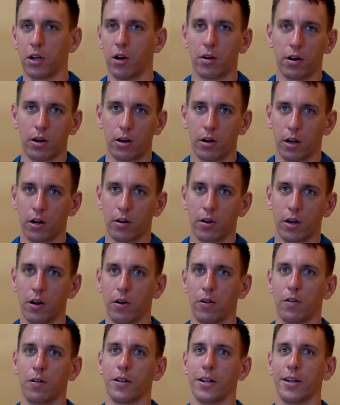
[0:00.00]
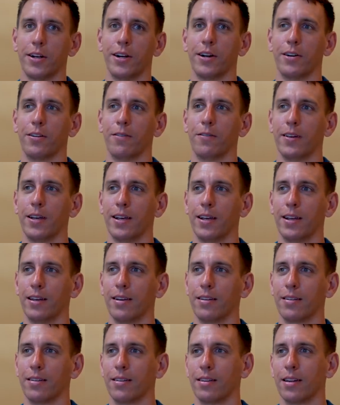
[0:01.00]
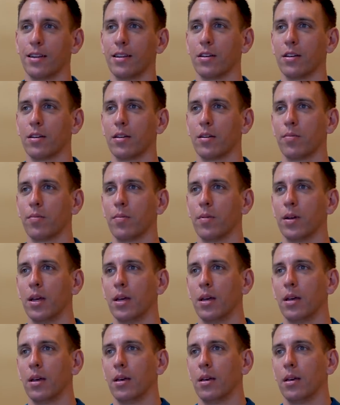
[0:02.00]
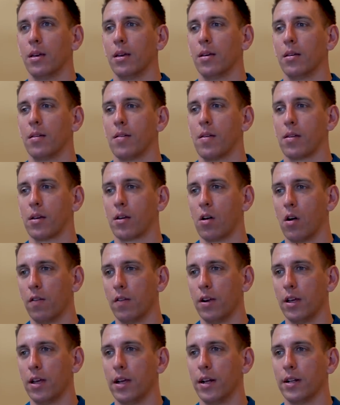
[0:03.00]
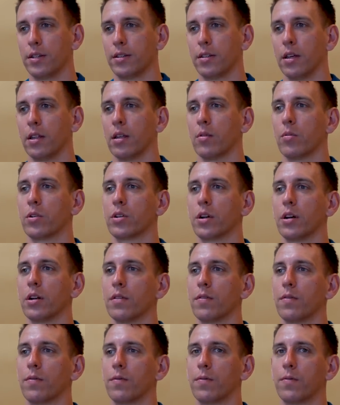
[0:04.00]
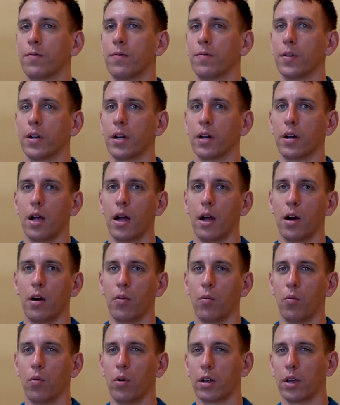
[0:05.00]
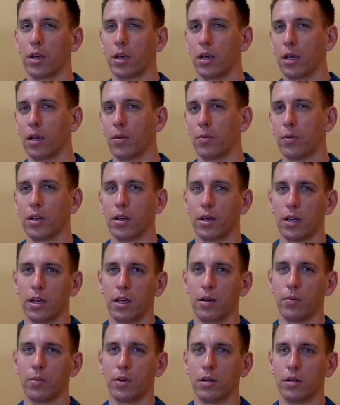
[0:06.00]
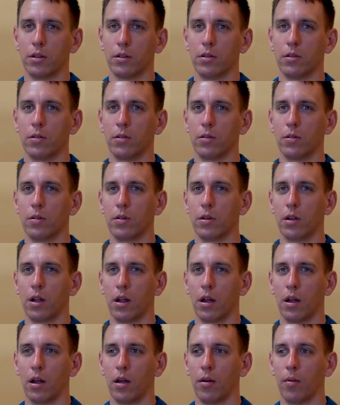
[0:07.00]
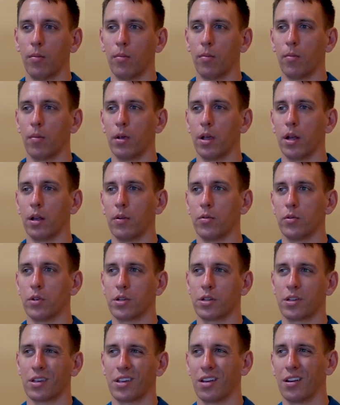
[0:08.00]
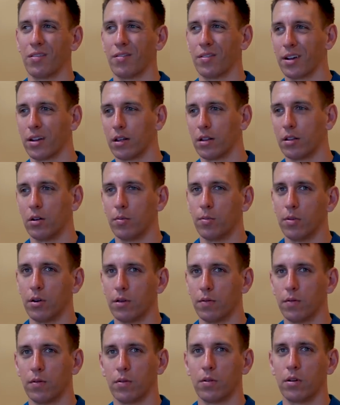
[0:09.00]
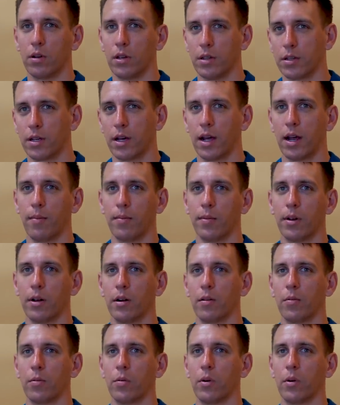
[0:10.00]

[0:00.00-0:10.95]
go, go, go, go, you know, and then you go to COVID hits and then we're trying to figure out what can we and can't we do. And it was just kind of like a little bit of a time there